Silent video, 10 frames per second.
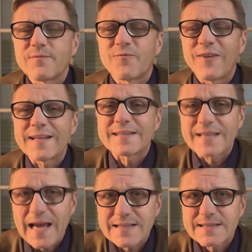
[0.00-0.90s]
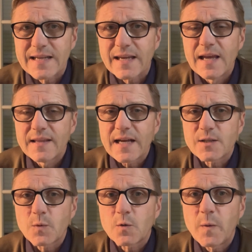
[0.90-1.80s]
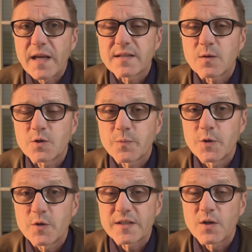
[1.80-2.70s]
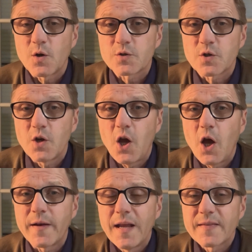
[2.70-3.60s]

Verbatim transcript: fantastic. That is what we as entrepreneurs can also learn,